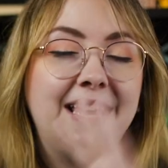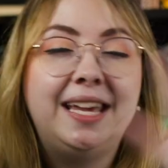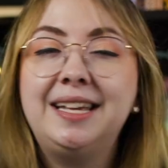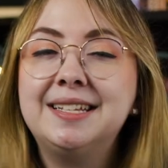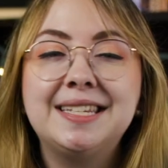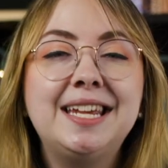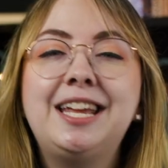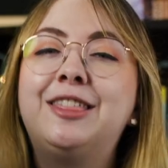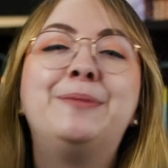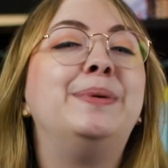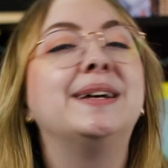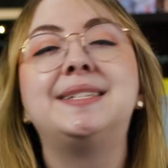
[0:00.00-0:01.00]
He is like
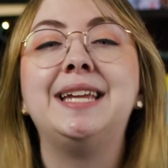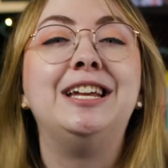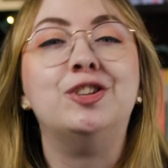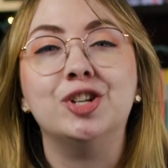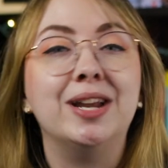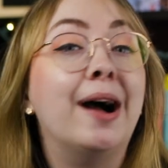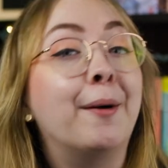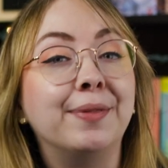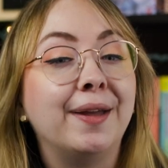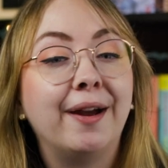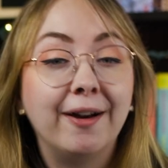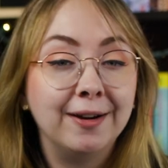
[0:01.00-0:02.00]
the best agent out
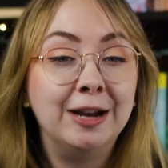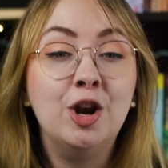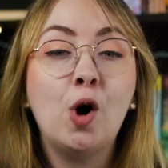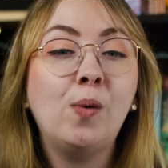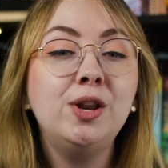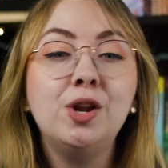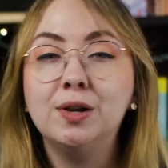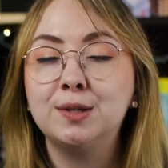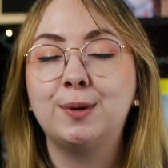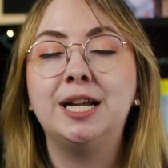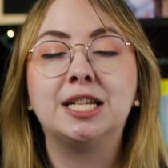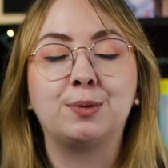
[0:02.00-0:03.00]
there. No one knows
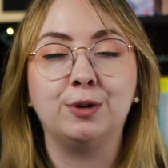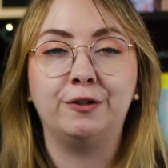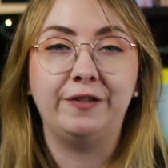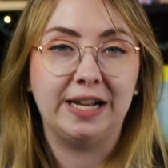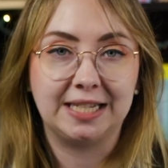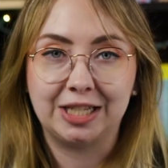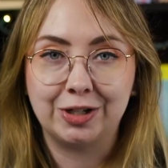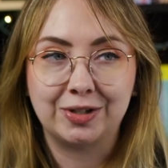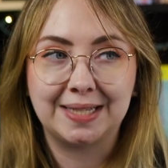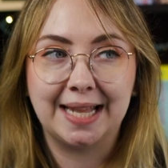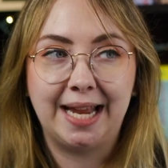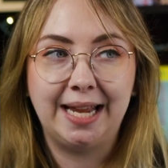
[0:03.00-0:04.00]
what his real face
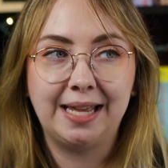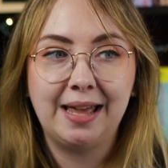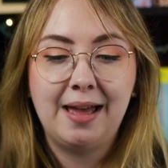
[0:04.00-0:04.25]
looks like.